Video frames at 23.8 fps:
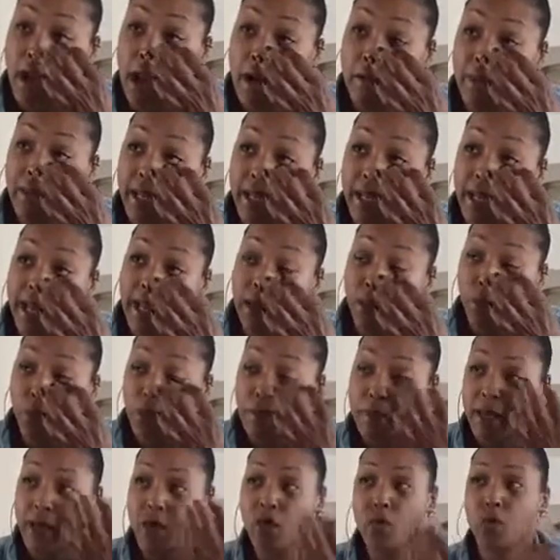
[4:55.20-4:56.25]
They like
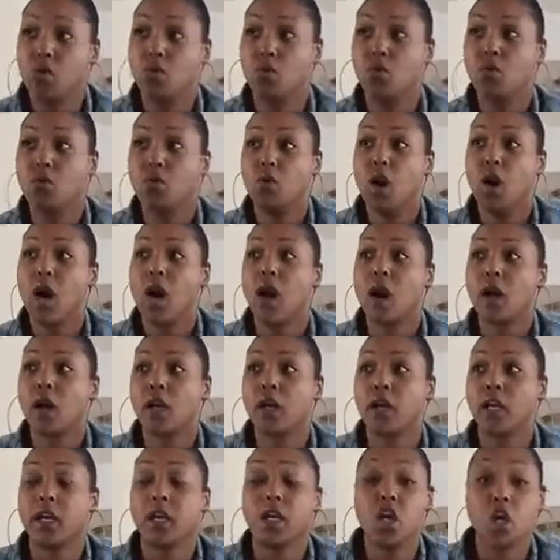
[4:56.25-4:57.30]
women who are
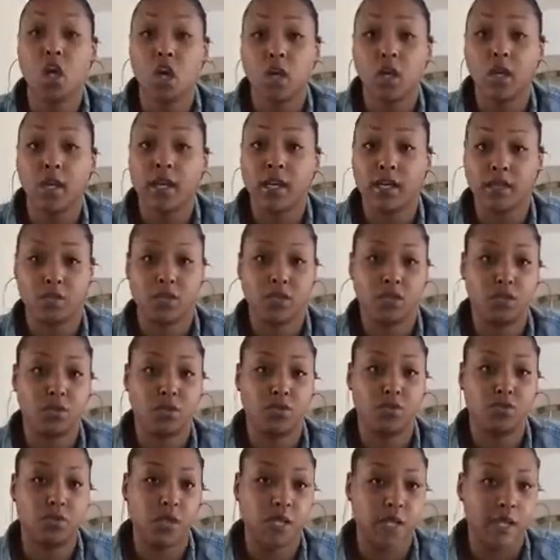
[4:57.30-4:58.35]
going to cook and
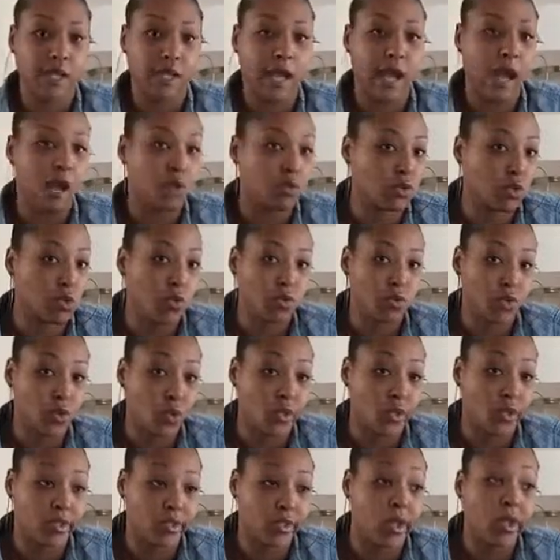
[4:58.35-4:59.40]
do the household
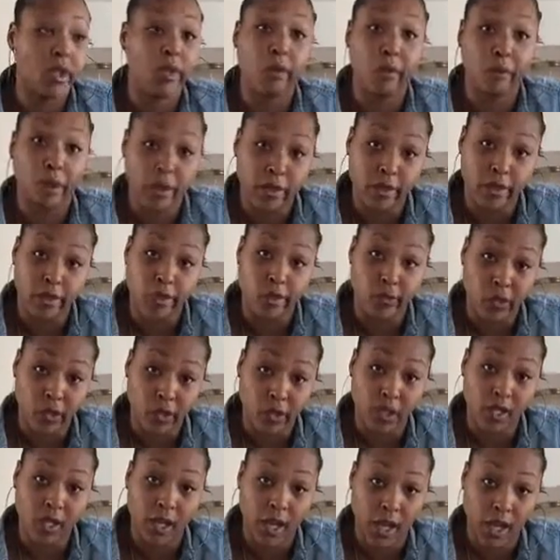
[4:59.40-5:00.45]
chores, whether you
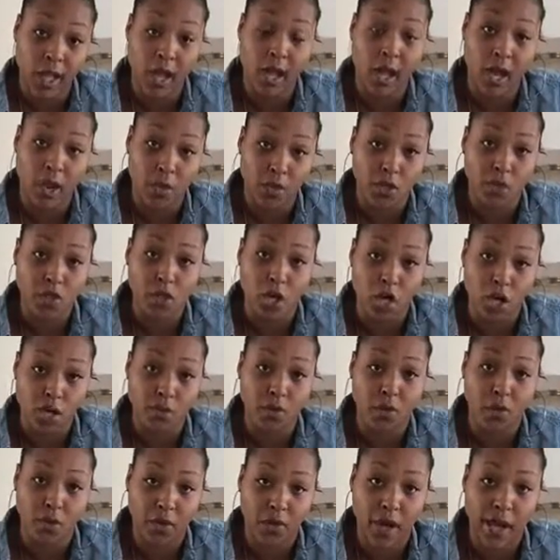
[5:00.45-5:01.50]
work an 8-hour job
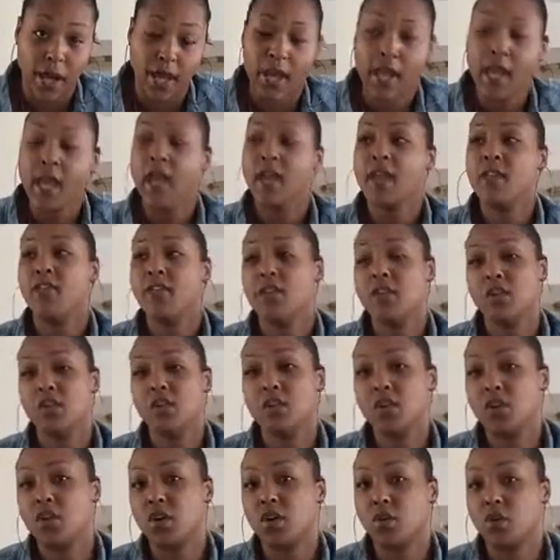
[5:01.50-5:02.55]
or not. They're
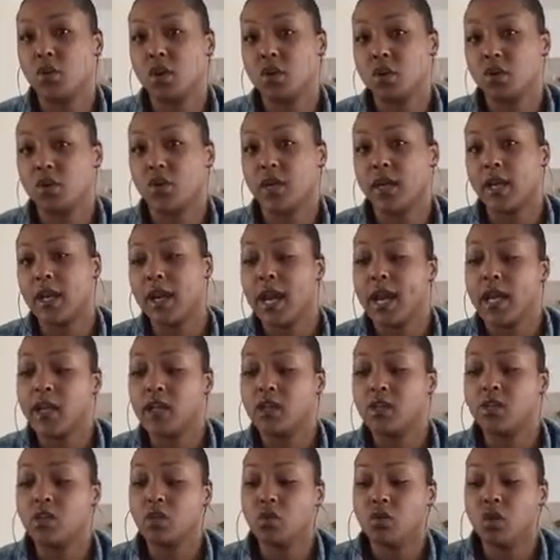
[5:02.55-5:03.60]
still going to want you to kind
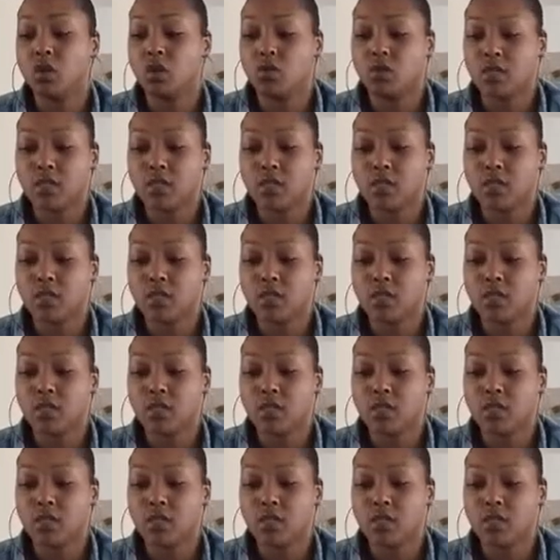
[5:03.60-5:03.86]
of do those